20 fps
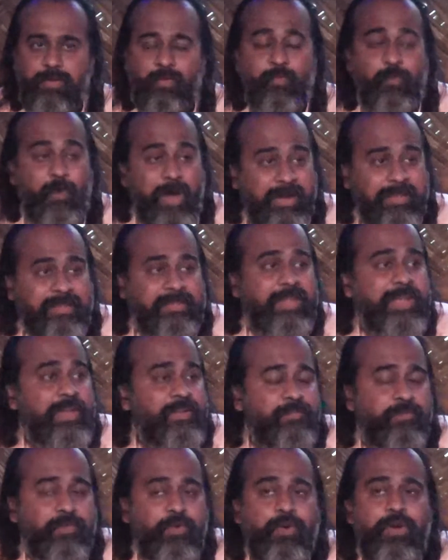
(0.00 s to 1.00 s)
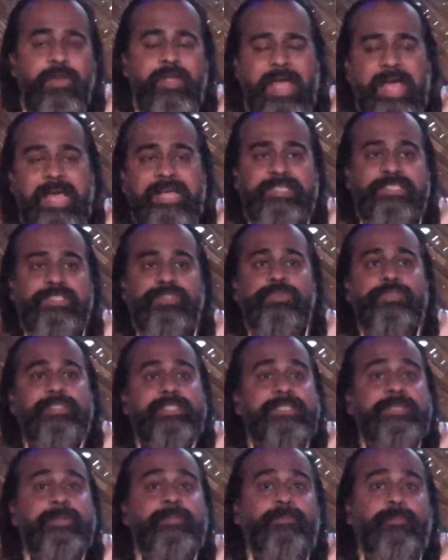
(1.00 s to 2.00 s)
One therefore has to
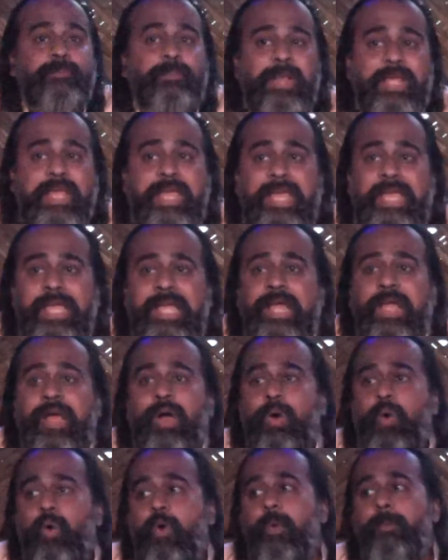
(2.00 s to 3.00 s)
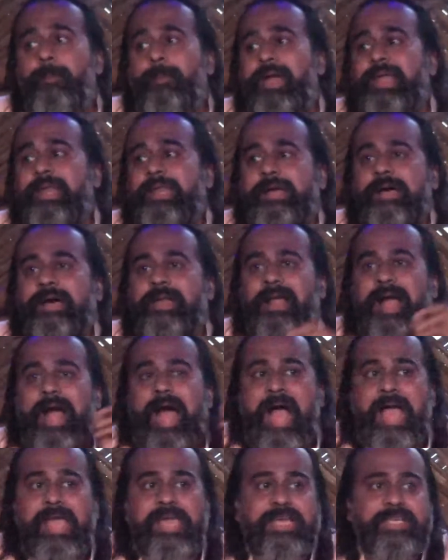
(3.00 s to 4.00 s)
simply open her
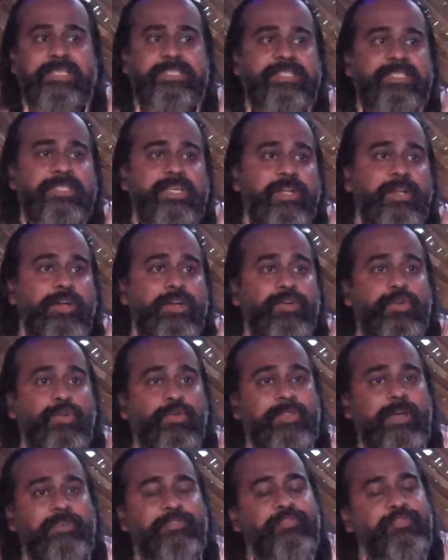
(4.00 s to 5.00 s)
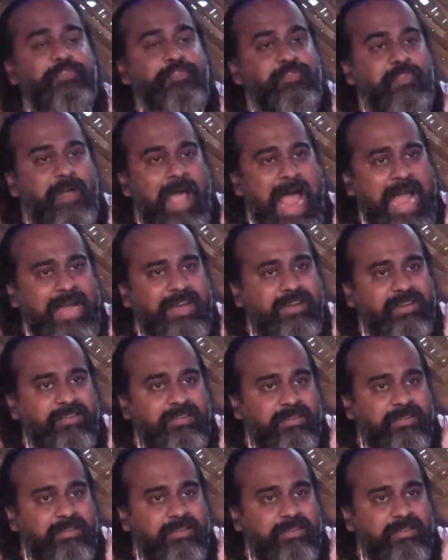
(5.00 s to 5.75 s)
eyes to the fact